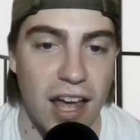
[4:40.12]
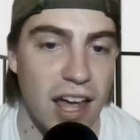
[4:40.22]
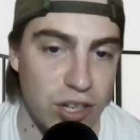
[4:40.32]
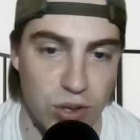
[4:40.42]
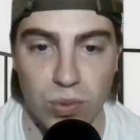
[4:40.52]

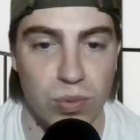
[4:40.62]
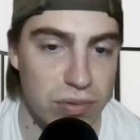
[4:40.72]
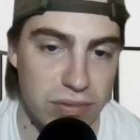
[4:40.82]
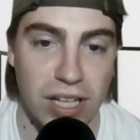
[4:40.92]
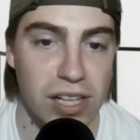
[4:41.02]
and you
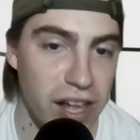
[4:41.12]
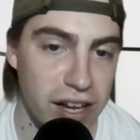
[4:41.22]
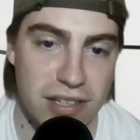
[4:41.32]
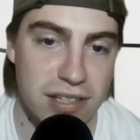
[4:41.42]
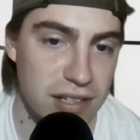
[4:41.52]

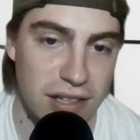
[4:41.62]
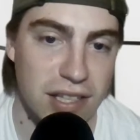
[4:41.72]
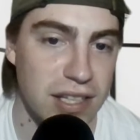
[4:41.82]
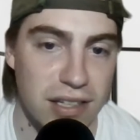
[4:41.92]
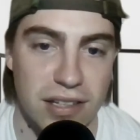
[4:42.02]
neglect
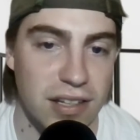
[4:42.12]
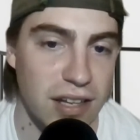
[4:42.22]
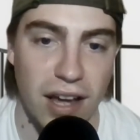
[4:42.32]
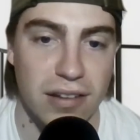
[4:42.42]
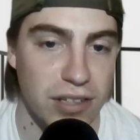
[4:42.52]
the
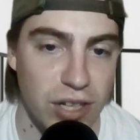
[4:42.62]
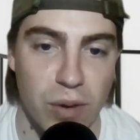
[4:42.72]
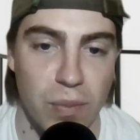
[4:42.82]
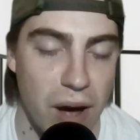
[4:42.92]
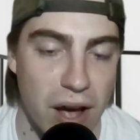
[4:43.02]

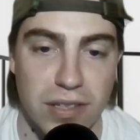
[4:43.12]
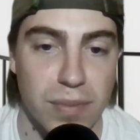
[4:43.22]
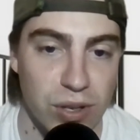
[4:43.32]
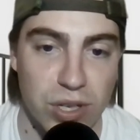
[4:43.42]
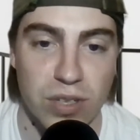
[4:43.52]

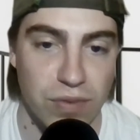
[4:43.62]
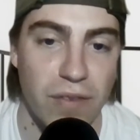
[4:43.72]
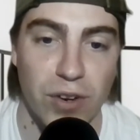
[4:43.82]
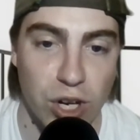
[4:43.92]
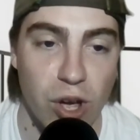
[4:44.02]
possibilities of
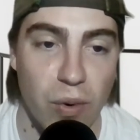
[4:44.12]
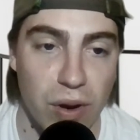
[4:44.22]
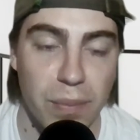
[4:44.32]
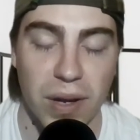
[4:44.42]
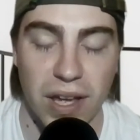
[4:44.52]
having to go
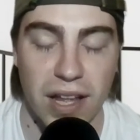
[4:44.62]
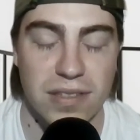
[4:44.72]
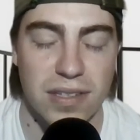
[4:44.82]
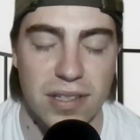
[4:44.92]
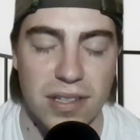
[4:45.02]
up
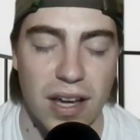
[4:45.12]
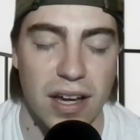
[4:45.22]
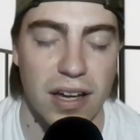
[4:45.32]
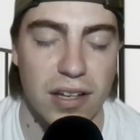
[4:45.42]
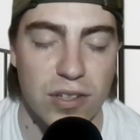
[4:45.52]
against
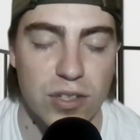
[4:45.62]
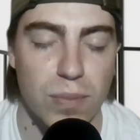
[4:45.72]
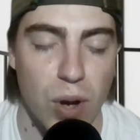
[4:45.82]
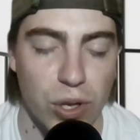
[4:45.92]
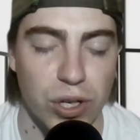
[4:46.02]

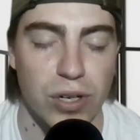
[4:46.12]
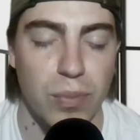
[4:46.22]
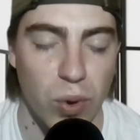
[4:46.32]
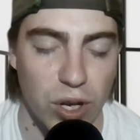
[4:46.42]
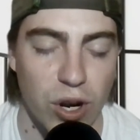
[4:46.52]
smaller
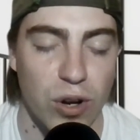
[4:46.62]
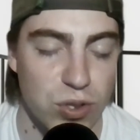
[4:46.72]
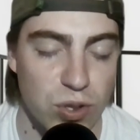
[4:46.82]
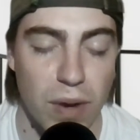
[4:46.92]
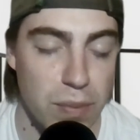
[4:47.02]
point
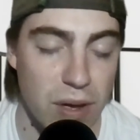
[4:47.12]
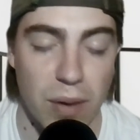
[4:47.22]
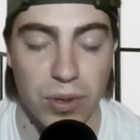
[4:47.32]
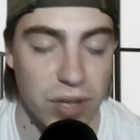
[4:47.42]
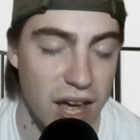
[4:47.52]
guards who might be
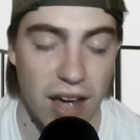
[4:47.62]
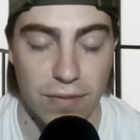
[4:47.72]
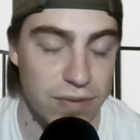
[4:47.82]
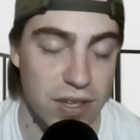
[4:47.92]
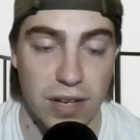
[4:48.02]
able to have
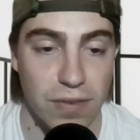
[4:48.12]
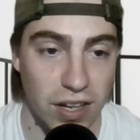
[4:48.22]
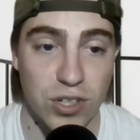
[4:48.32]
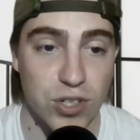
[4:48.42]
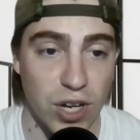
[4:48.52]
the
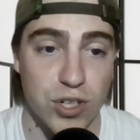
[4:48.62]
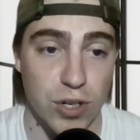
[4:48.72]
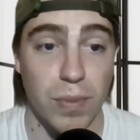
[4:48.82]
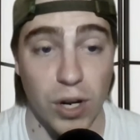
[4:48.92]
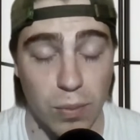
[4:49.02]
advantage against
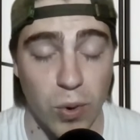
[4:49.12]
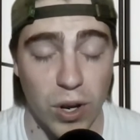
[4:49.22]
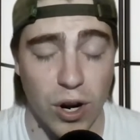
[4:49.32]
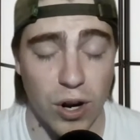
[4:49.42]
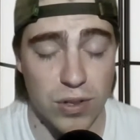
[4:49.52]
your bigger point
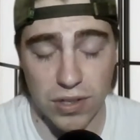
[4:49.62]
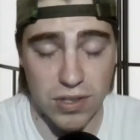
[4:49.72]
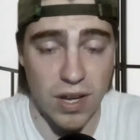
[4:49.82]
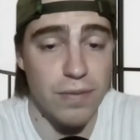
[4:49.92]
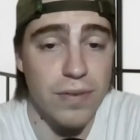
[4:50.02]
guards and
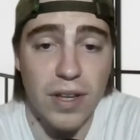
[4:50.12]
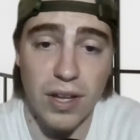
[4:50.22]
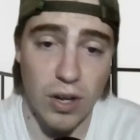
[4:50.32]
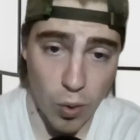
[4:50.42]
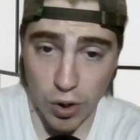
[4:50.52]
stuff,
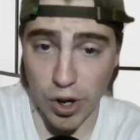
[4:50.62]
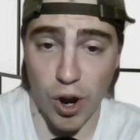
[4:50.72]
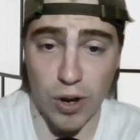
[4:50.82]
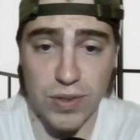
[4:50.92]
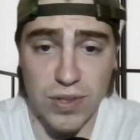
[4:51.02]
or
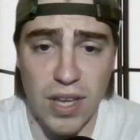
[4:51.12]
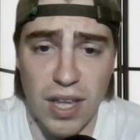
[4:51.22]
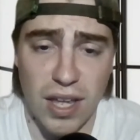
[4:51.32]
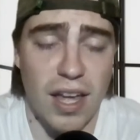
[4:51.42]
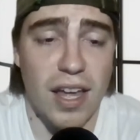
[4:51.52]
guards,
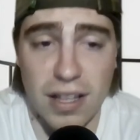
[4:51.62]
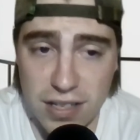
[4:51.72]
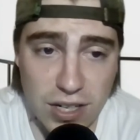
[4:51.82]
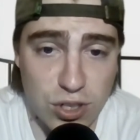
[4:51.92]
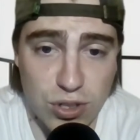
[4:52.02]
it's
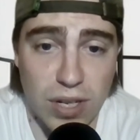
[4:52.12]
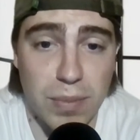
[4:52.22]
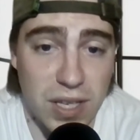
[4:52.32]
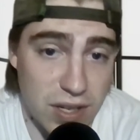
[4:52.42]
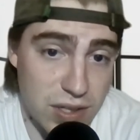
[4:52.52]
an interesting
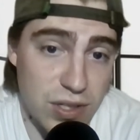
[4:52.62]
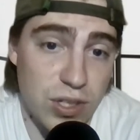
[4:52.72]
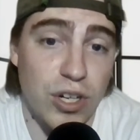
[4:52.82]
because